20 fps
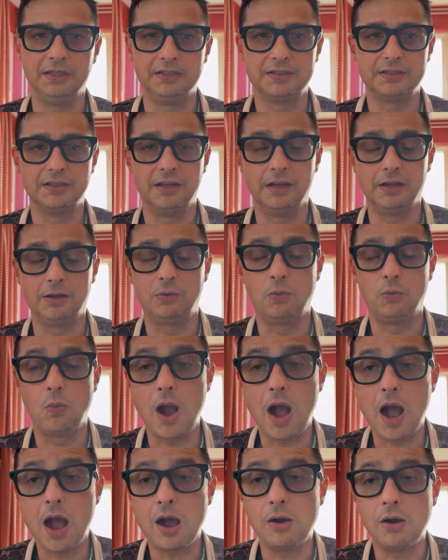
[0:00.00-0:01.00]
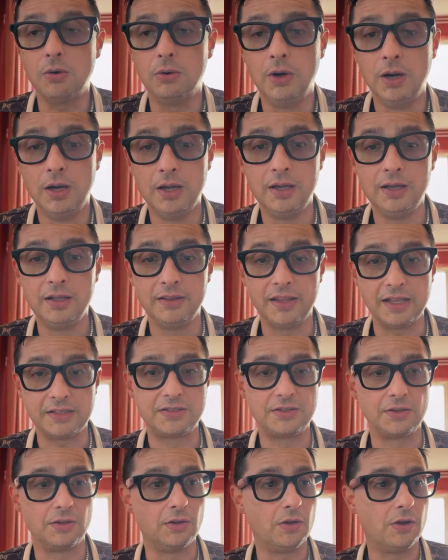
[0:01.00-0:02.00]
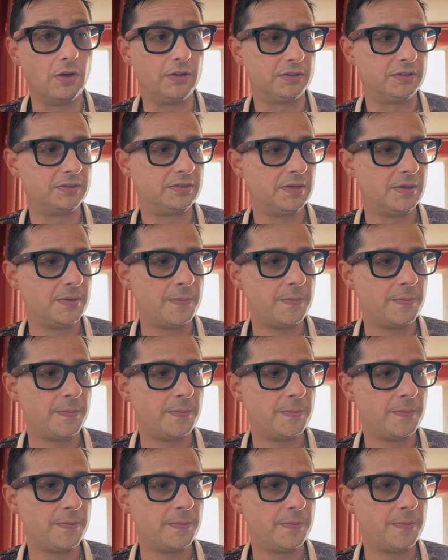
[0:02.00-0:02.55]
It's like, wow, that's a lot.